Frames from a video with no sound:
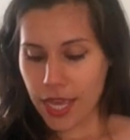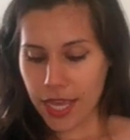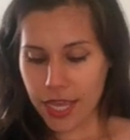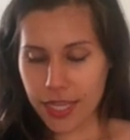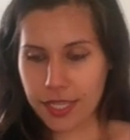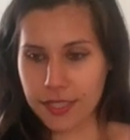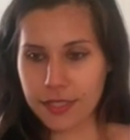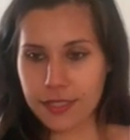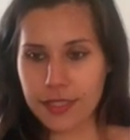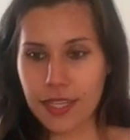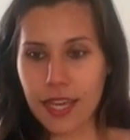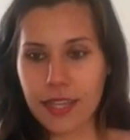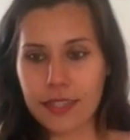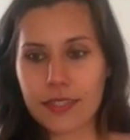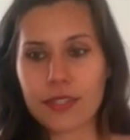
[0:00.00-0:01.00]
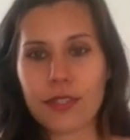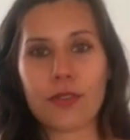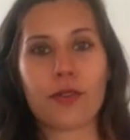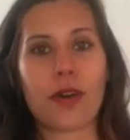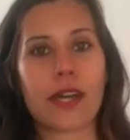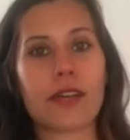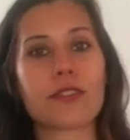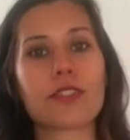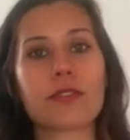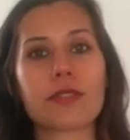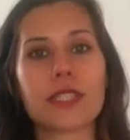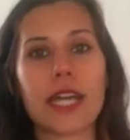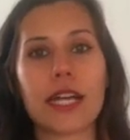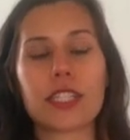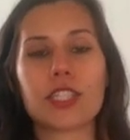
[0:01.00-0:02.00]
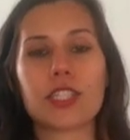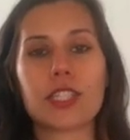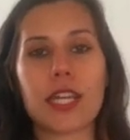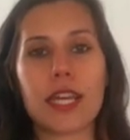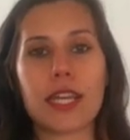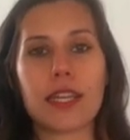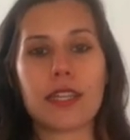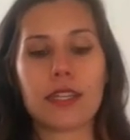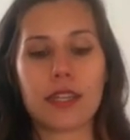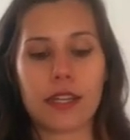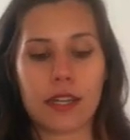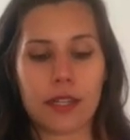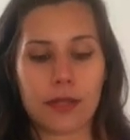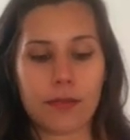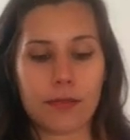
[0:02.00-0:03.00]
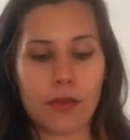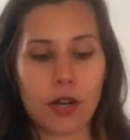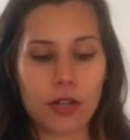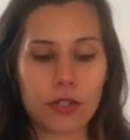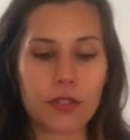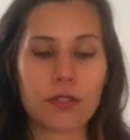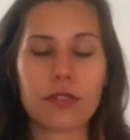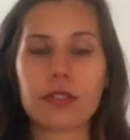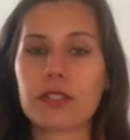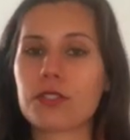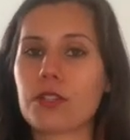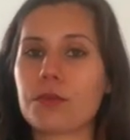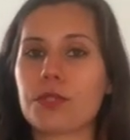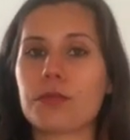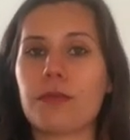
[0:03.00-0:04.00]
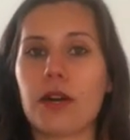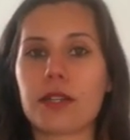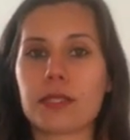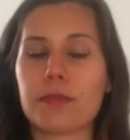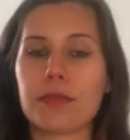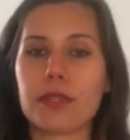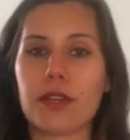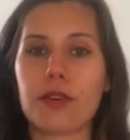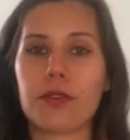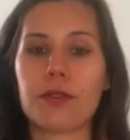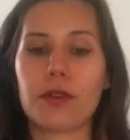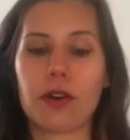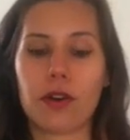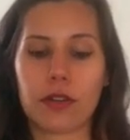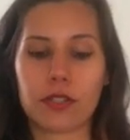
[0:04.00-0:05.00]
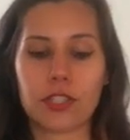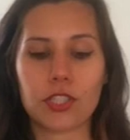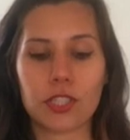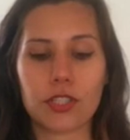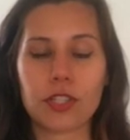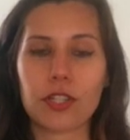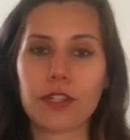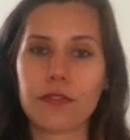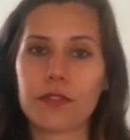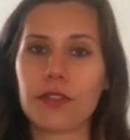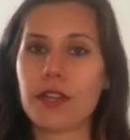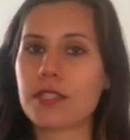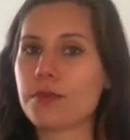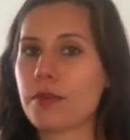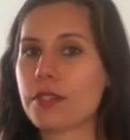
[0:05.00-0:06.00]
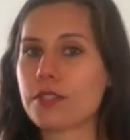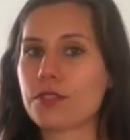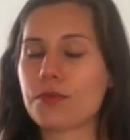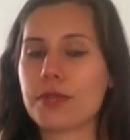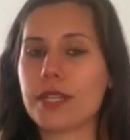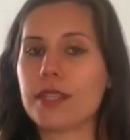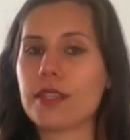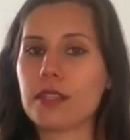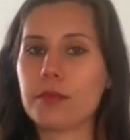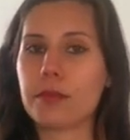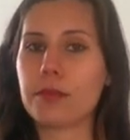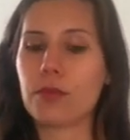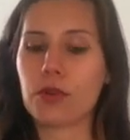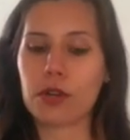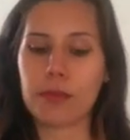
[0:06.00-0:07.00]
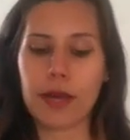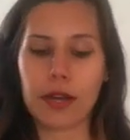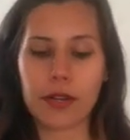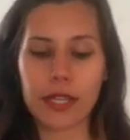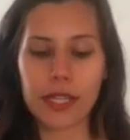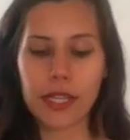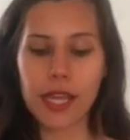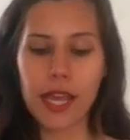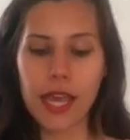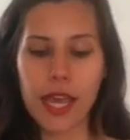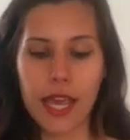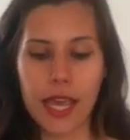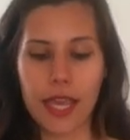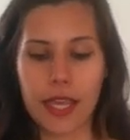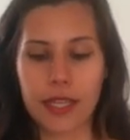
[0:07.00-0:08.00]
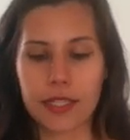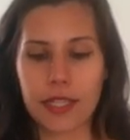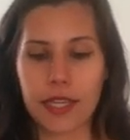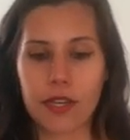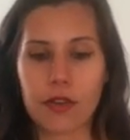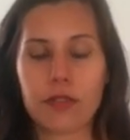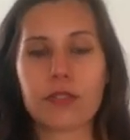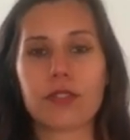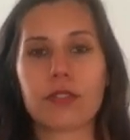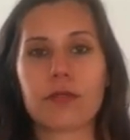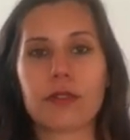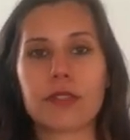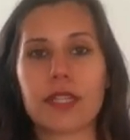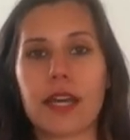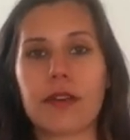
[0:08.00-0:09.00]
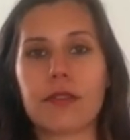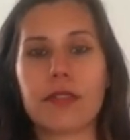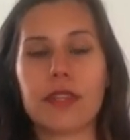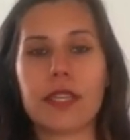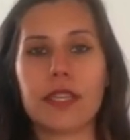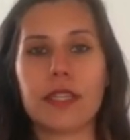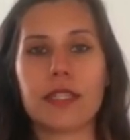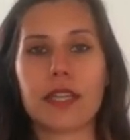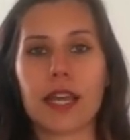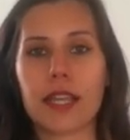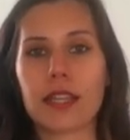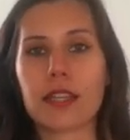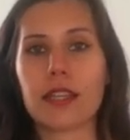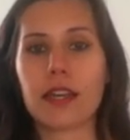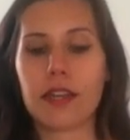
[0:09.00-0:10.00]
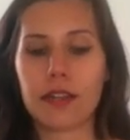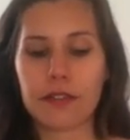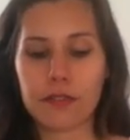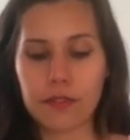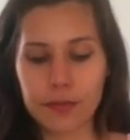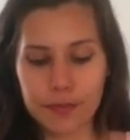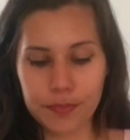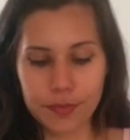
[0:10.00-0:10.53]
And yeah, so I also attached a article in the description box below on sugar if you guys wanted to read a little bit more about it. And I also wrote down the title of